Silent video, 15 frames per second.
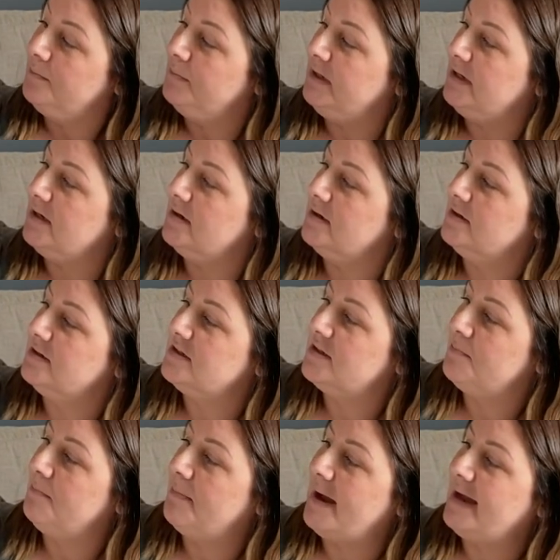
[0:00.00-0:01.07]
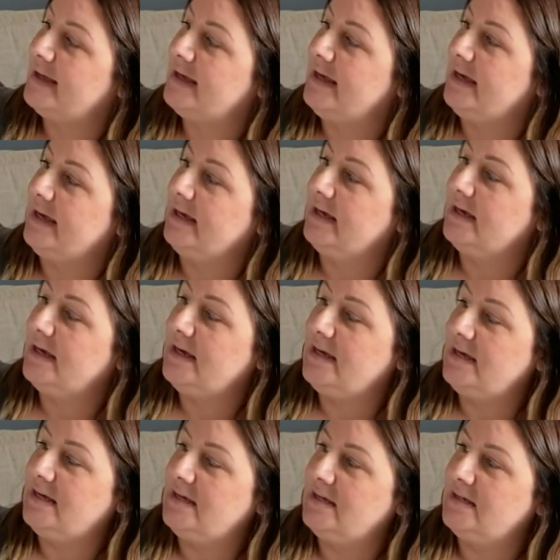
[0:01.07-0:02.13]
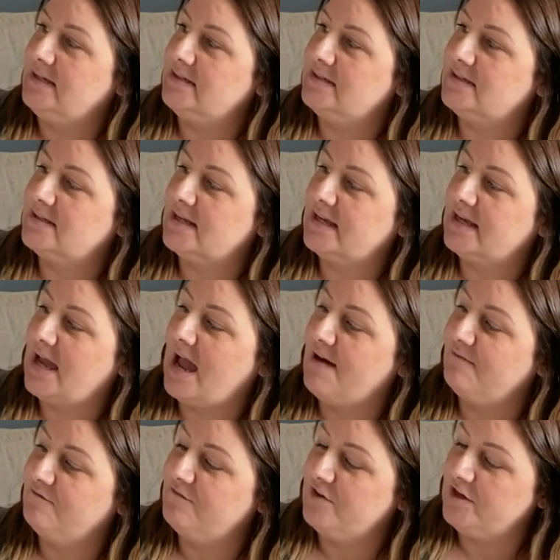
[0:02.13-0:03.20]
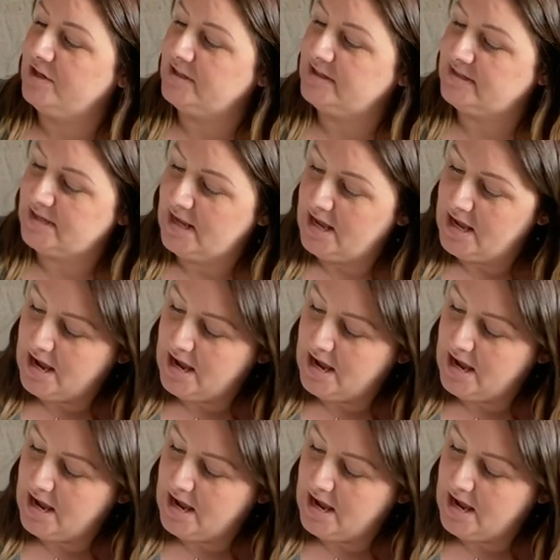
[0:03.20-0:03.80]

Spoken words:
because the backing is canvas